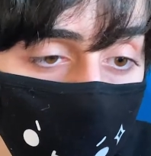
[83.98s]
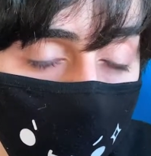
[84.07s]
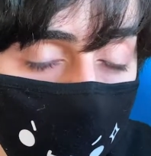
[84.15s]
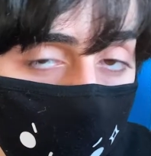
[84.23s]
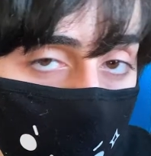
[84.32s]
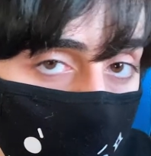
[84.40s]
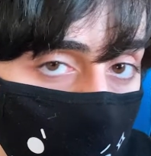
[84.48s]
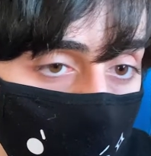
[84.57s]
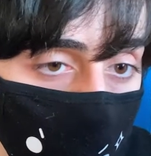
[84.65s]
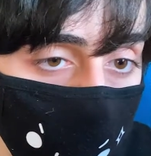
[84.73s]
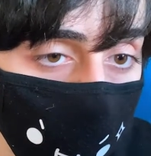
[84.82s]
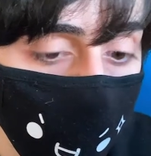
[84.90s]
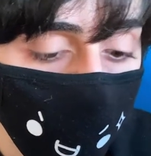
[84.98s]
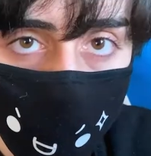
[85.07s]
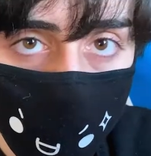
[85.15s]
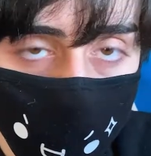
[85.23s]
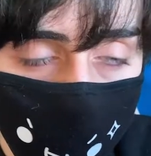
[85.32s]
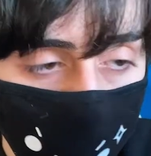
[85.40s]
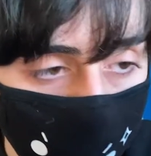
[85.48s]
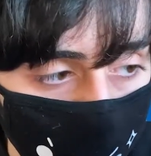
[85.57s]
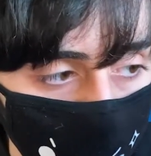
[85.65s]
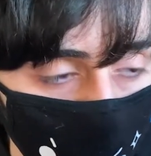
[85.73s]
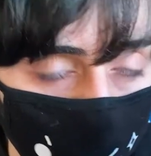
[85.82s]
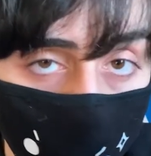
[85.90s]
when playing Valorant, which kind of needs a
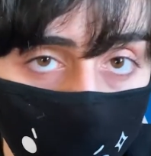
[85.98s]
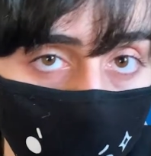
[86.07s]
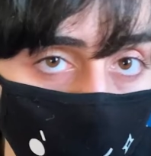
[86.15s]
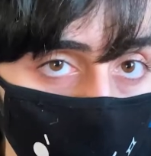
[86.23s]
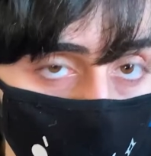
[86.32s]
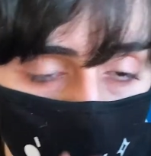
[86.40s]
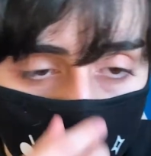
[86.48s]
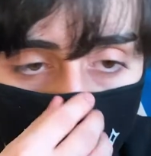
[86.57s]
lot of control.